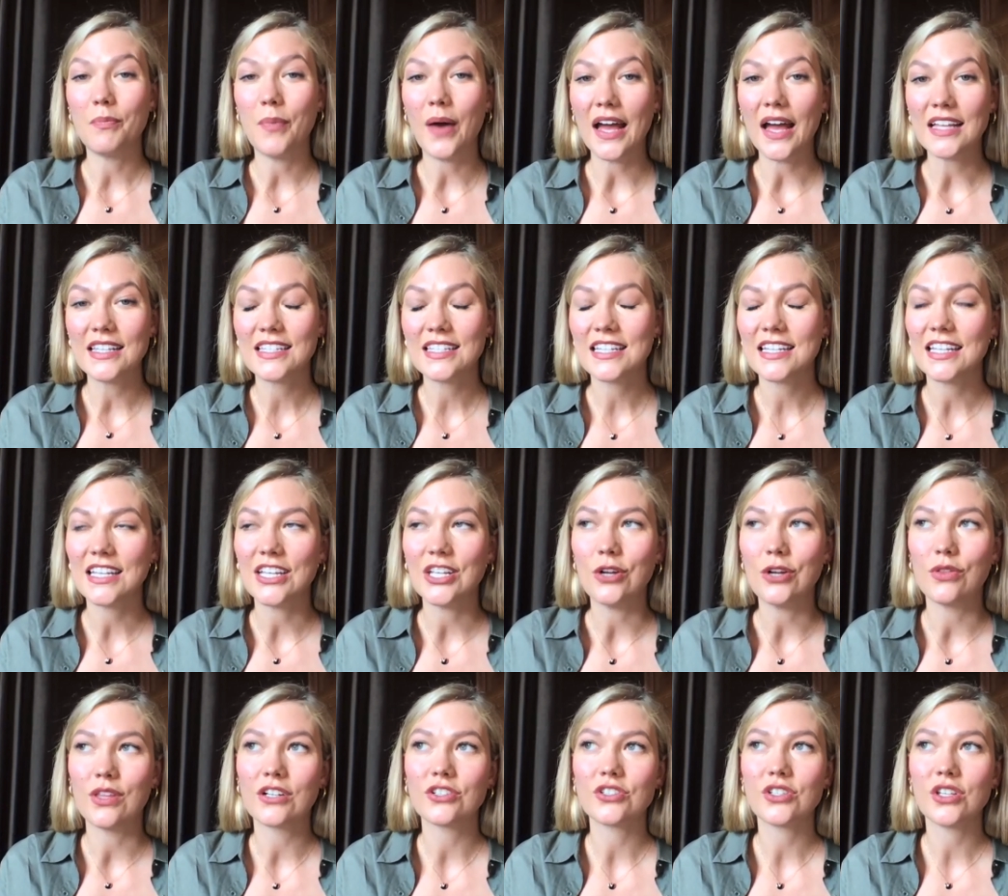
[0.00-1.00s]
But you know,
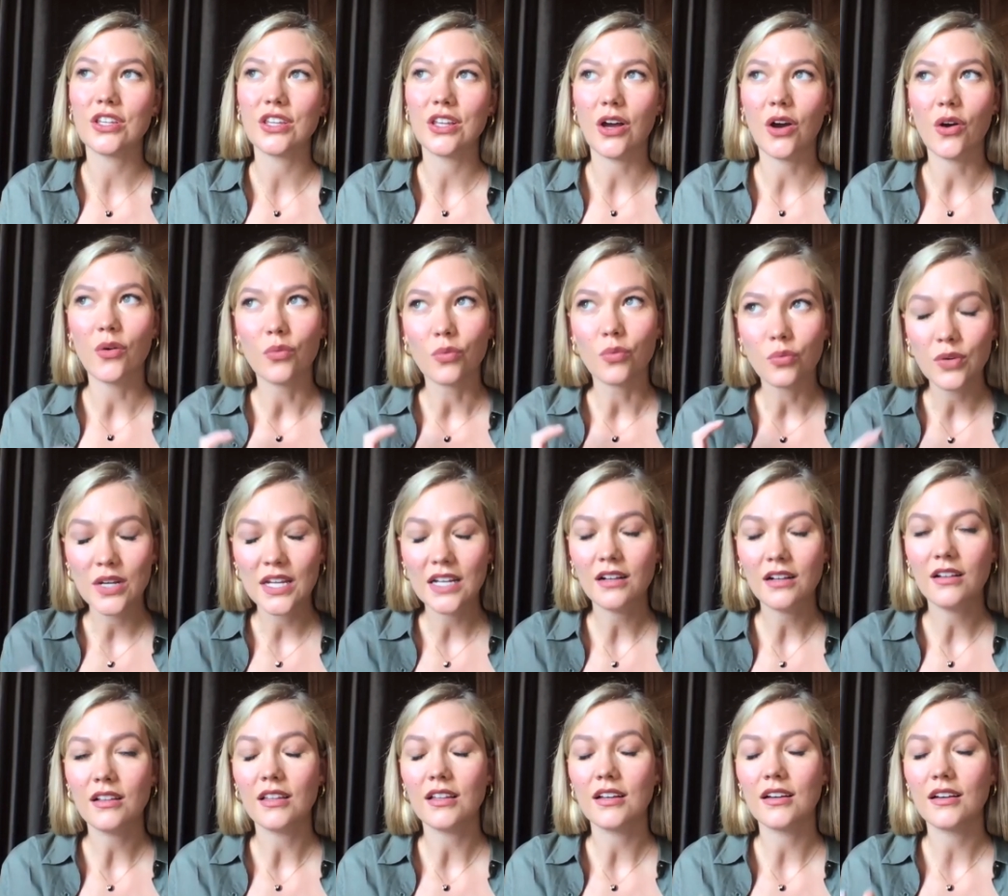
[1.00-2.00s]
there's a
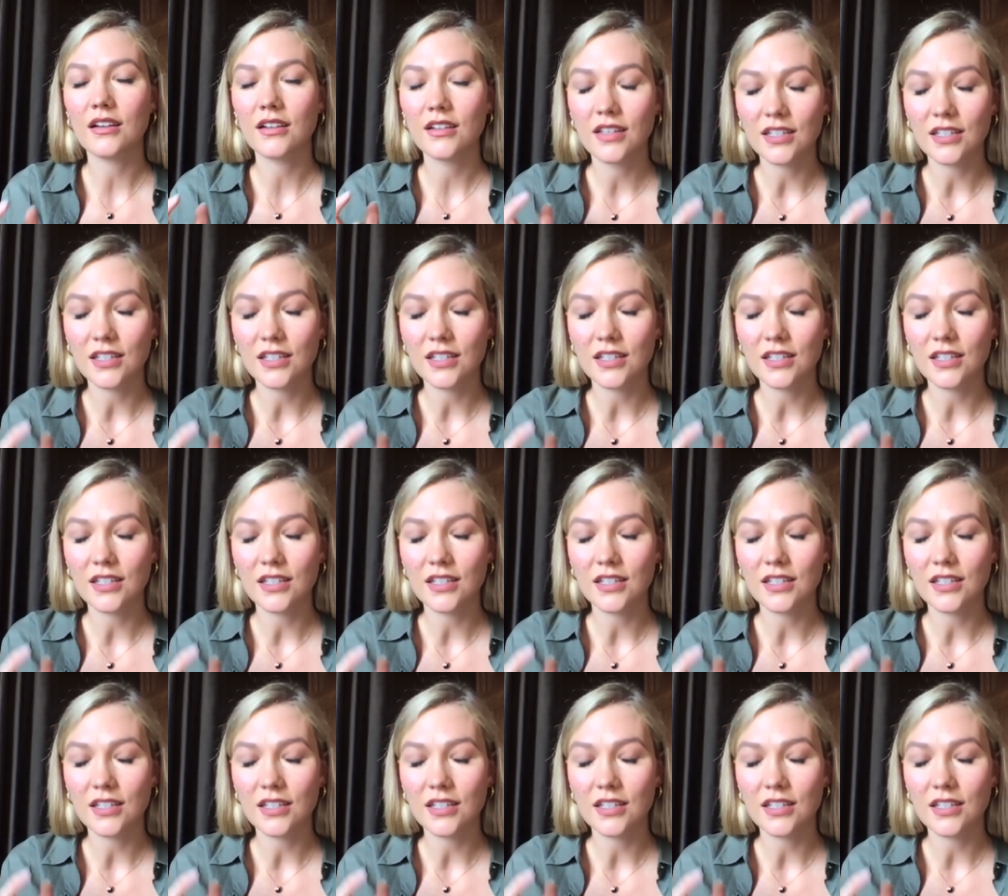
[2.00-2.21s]
real